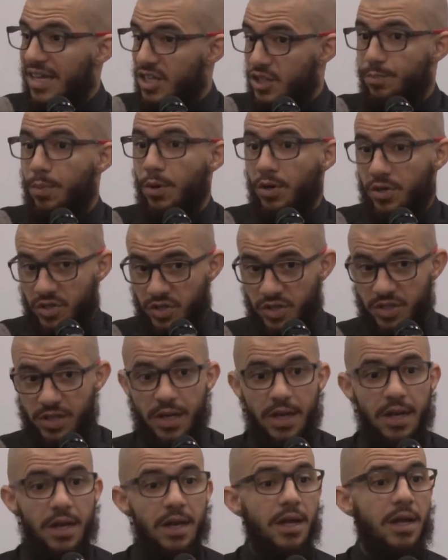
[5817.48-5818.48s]

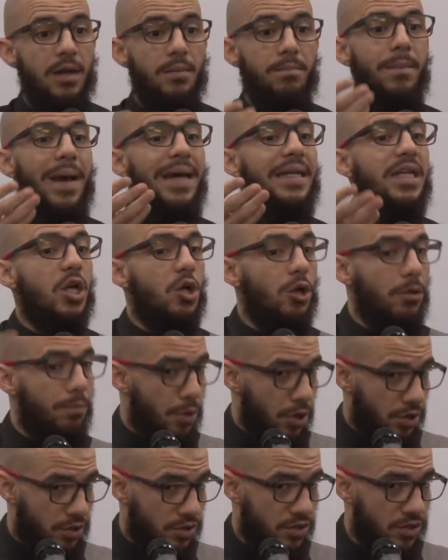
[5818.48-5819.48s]
textbooks, medical
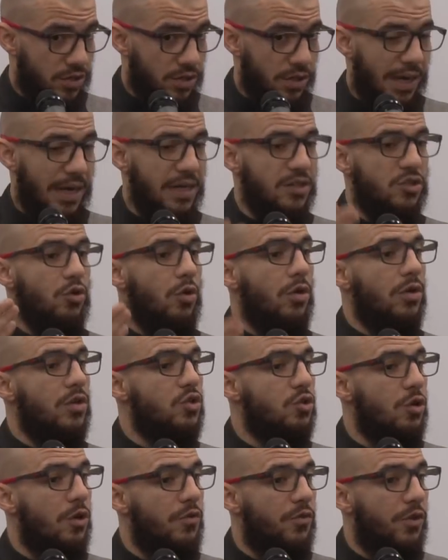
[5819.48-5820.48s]
books, and so
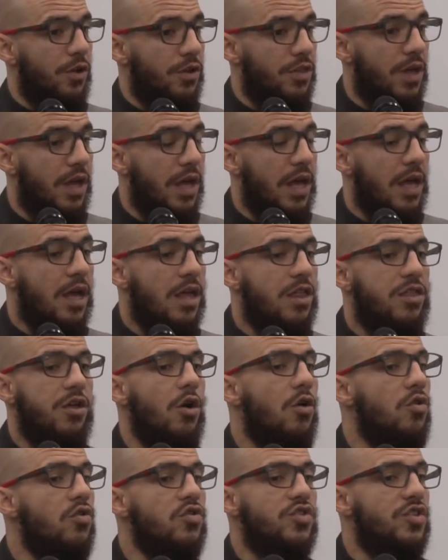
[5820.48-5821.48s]
on and so forth,
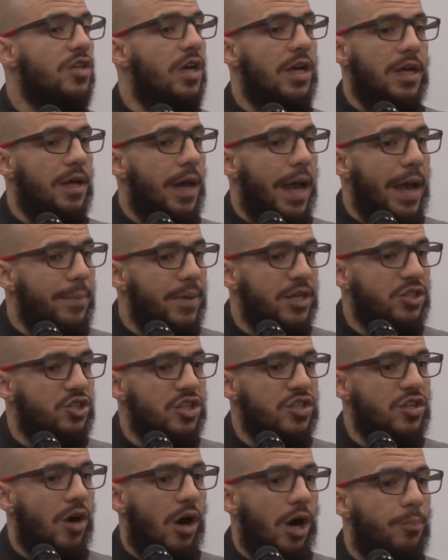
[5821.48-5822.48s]
those
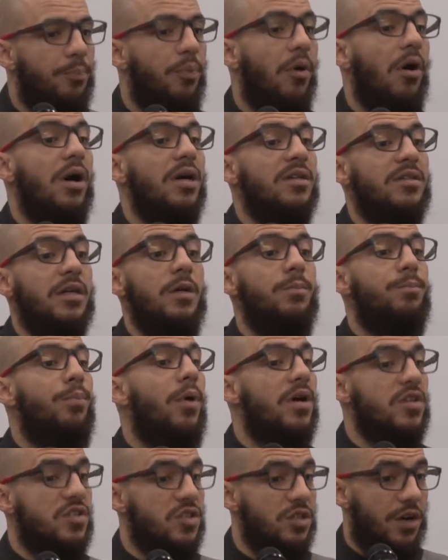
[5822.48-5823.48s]
images are part and
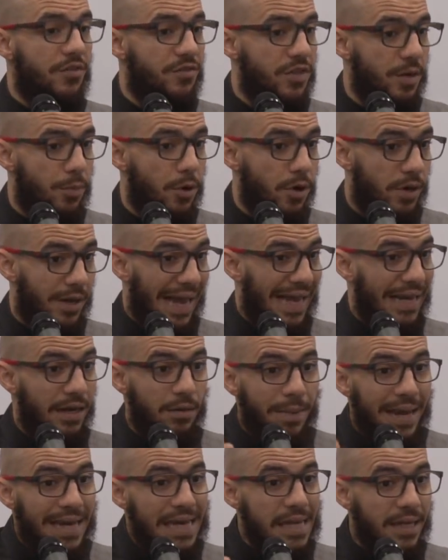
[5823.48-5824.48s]
parcel of the book.
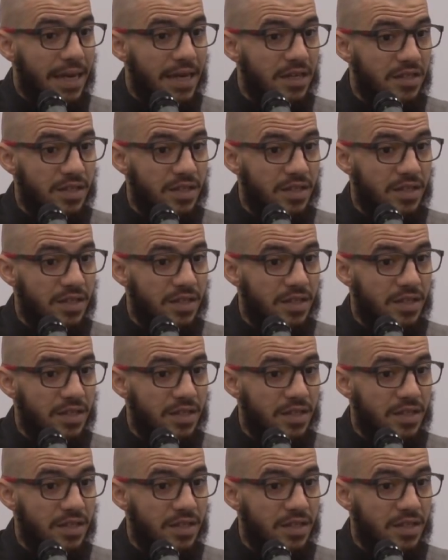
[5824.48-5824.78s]
And in many